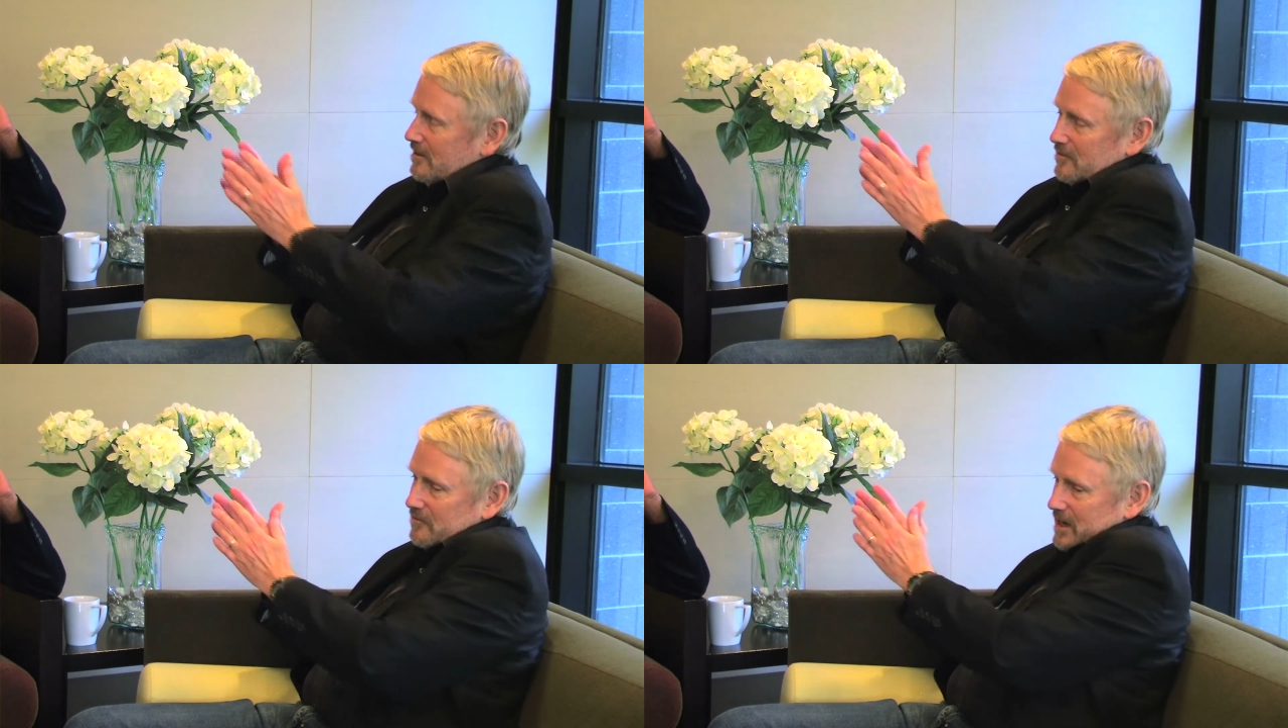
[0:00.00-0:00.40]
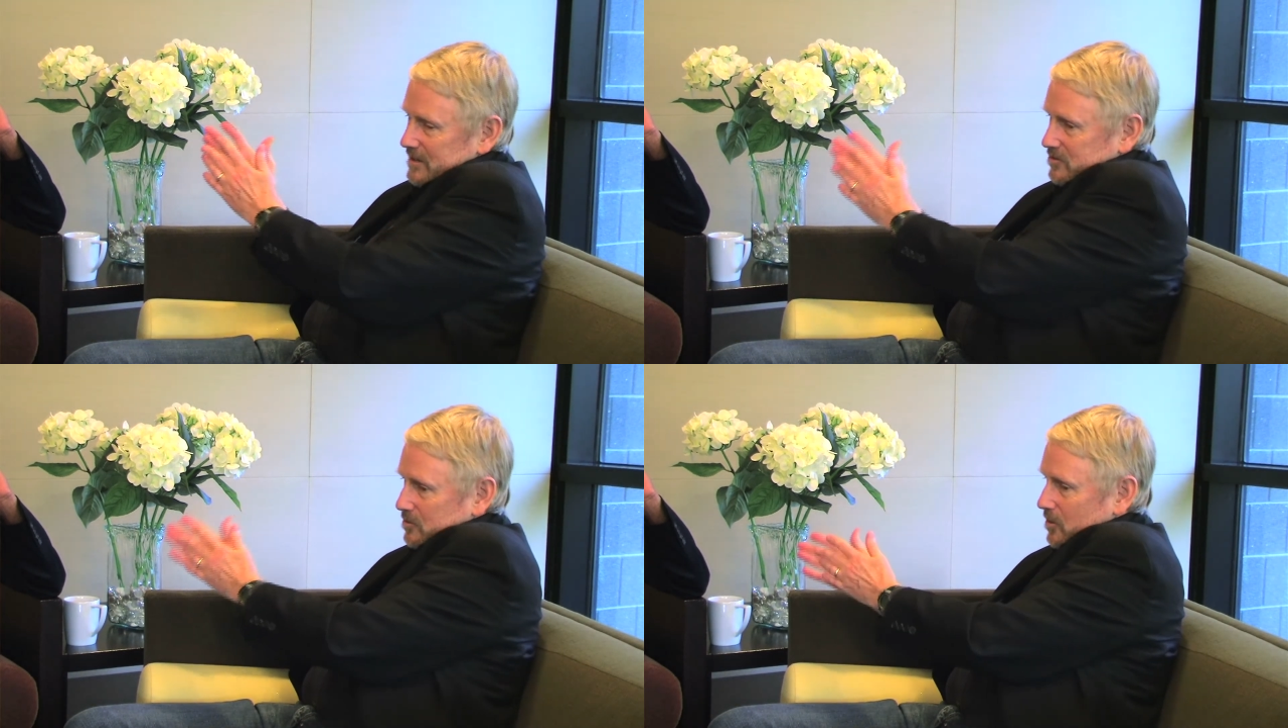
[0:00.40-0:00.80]

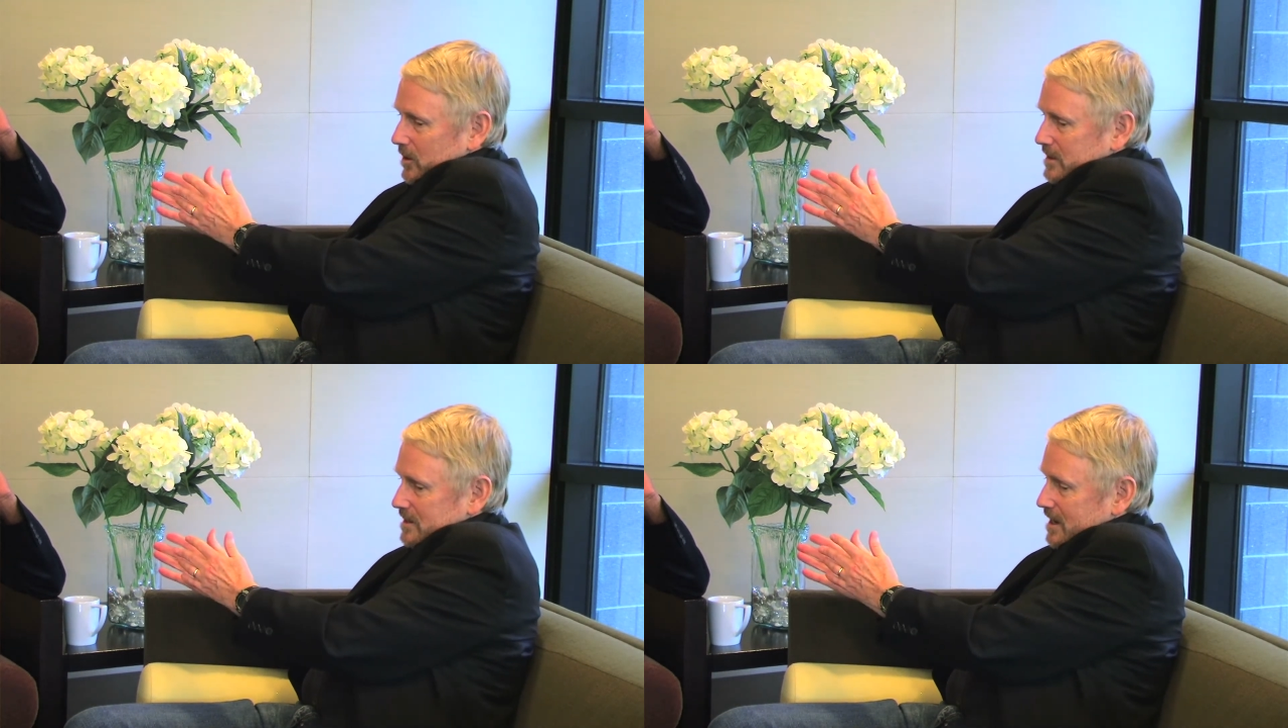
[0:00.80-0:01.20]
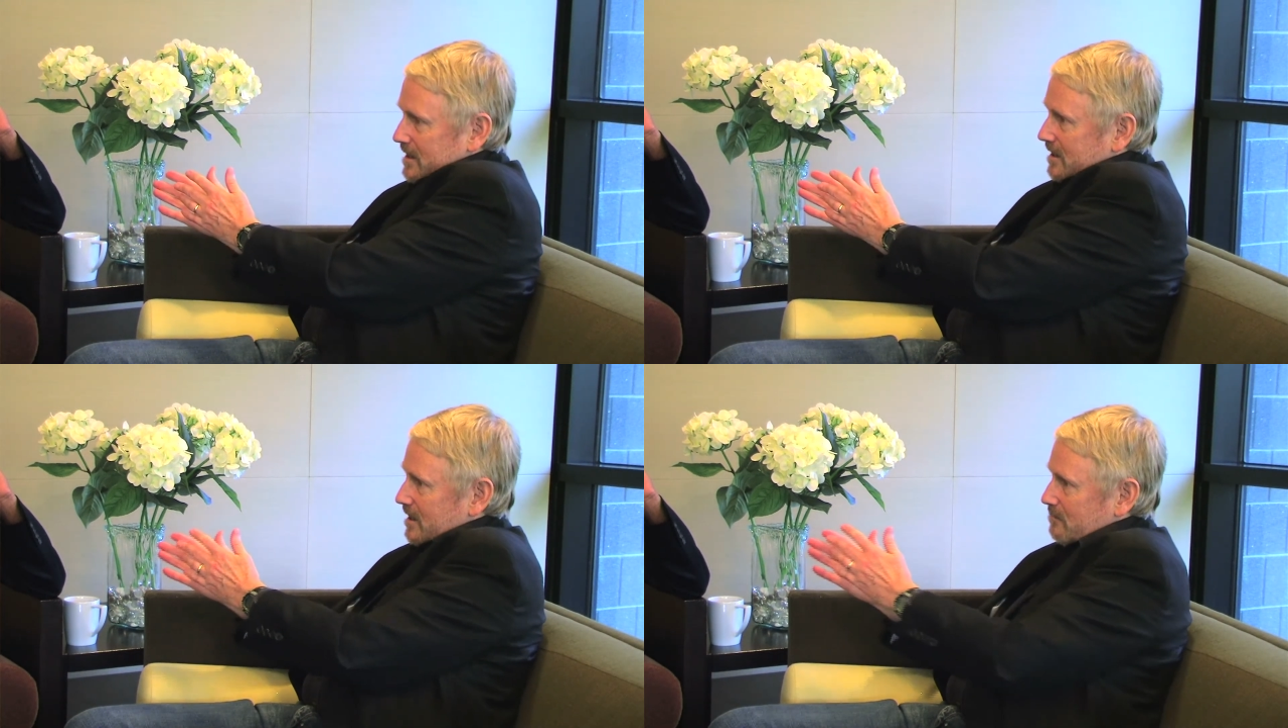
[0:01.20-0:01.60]
fast-growing
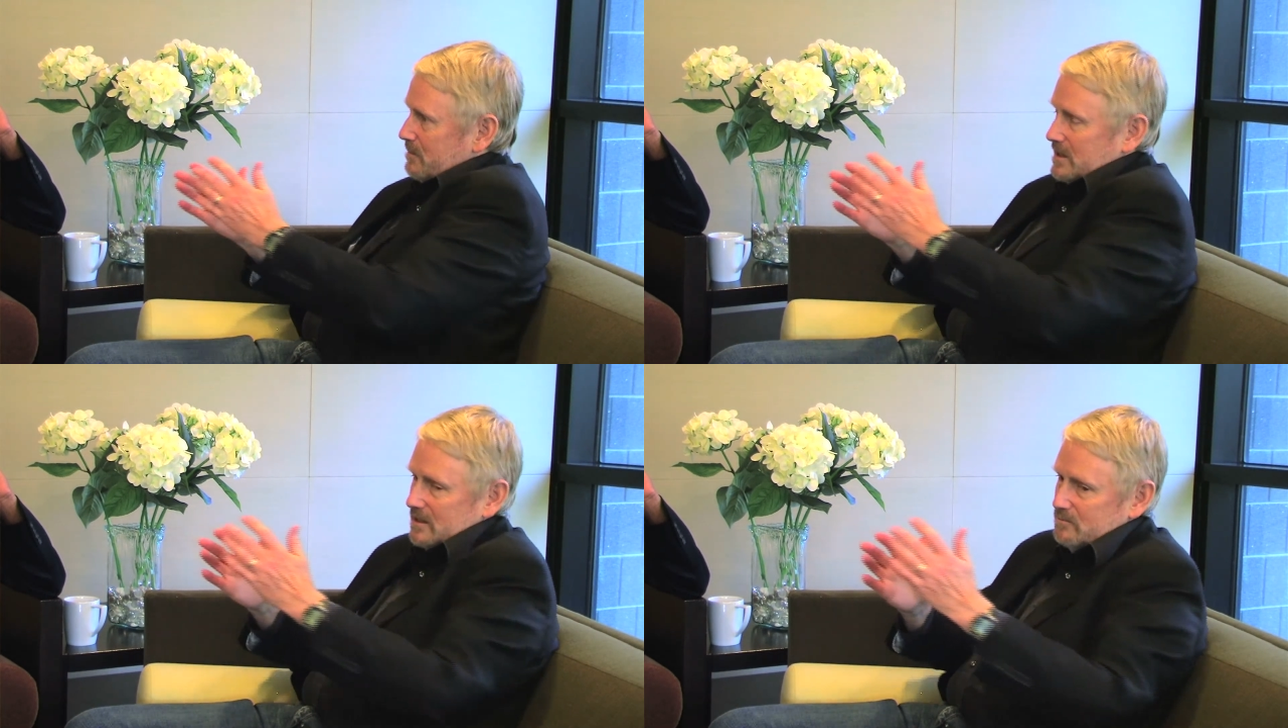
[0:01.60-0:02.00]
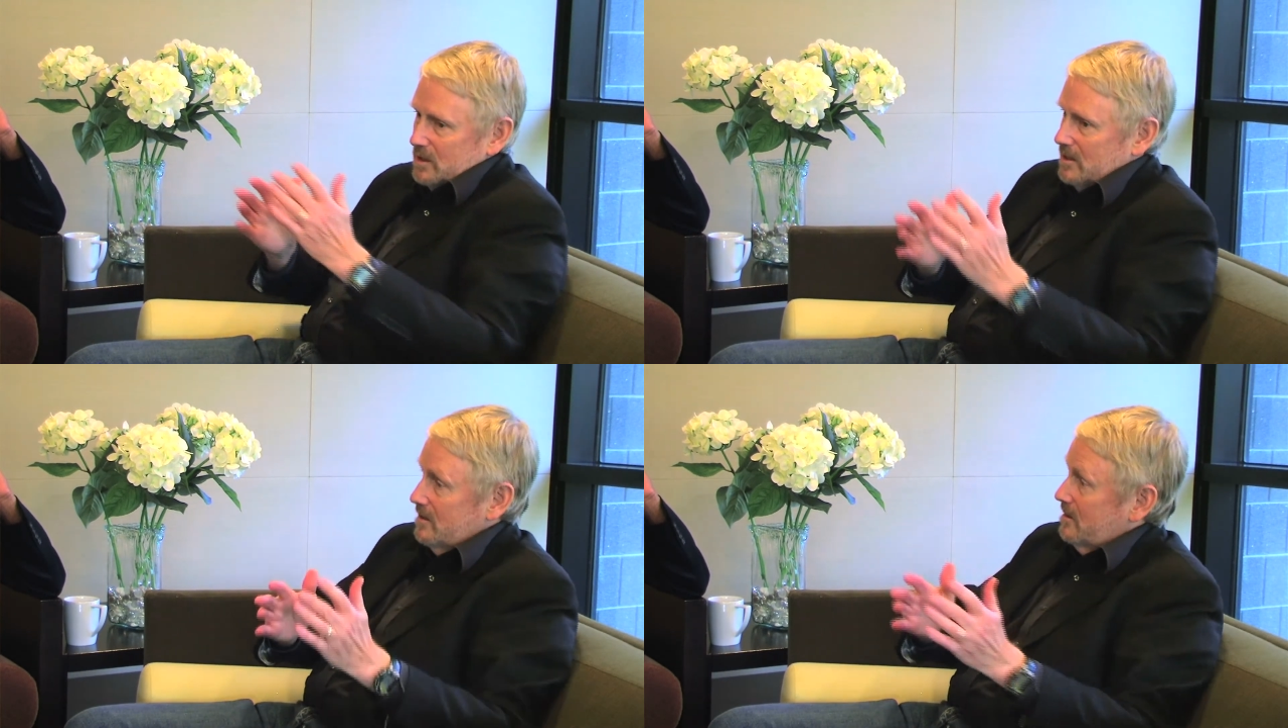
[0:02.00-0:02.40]
tech company,
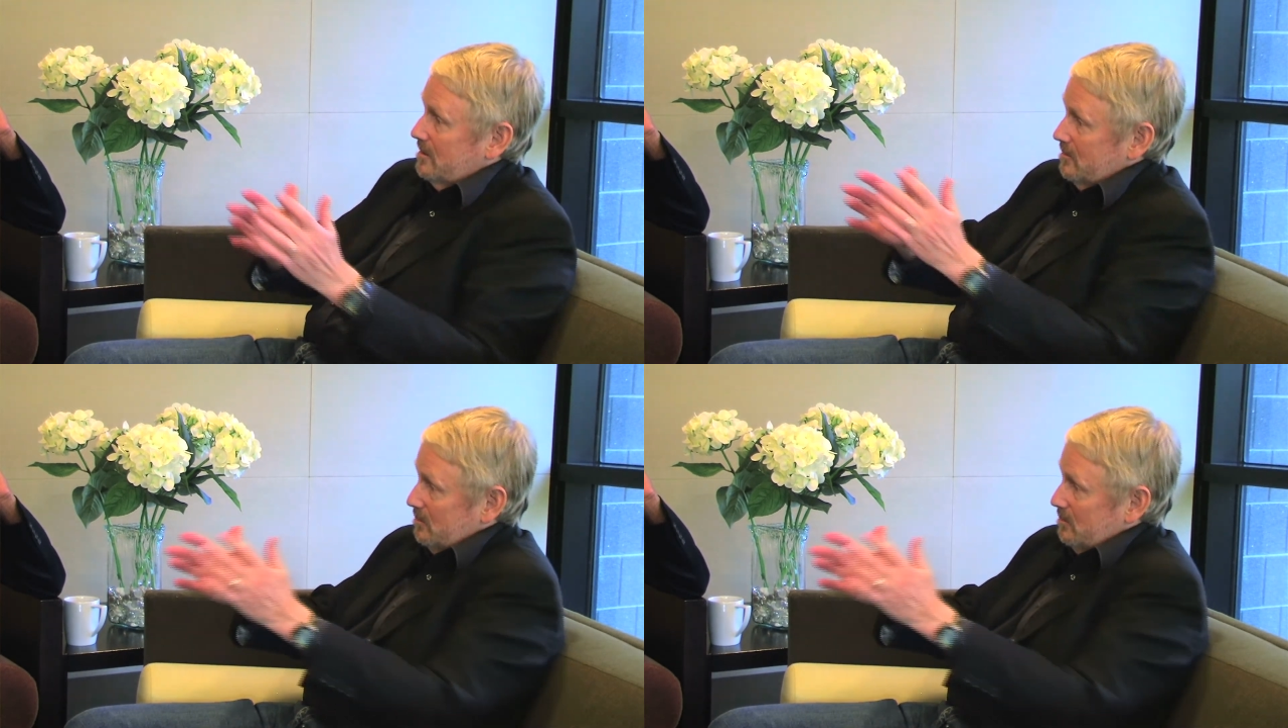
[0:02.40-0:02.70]
blah,